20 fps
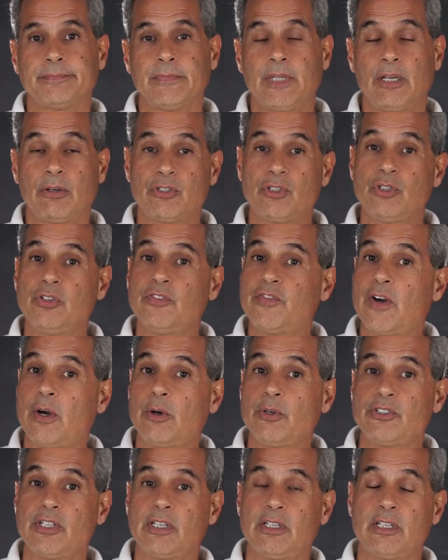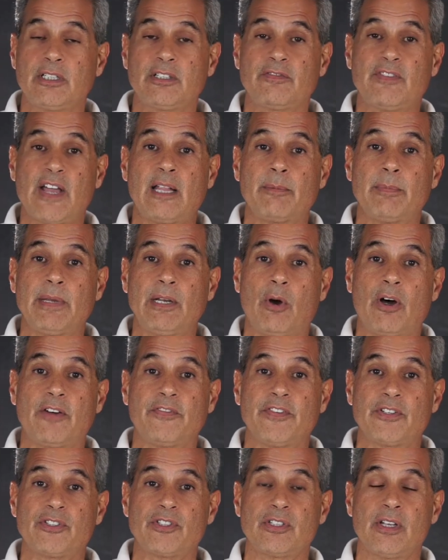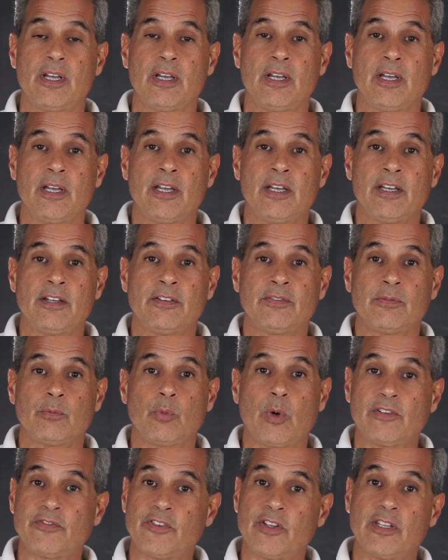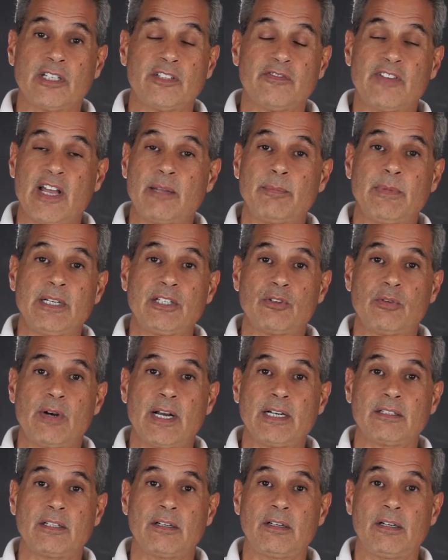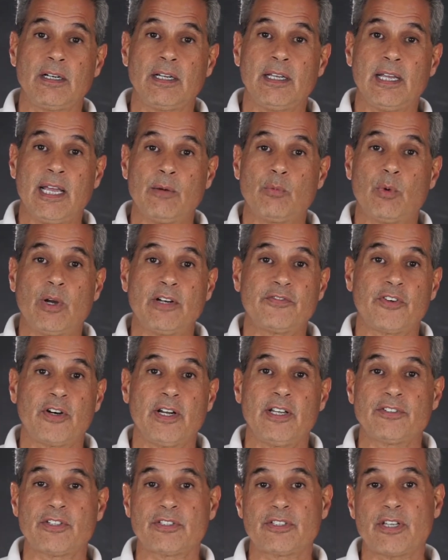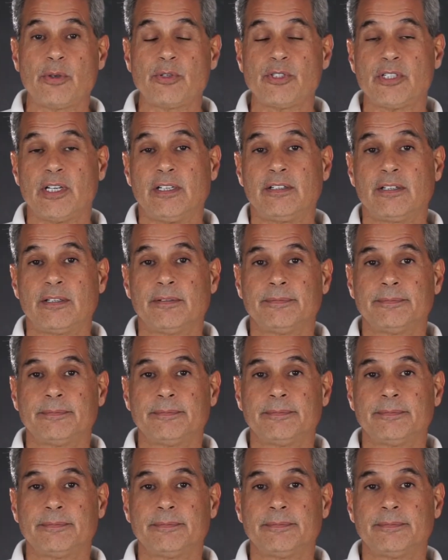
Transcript: There are 2 phones in the development office, one for the development director and one for his associate.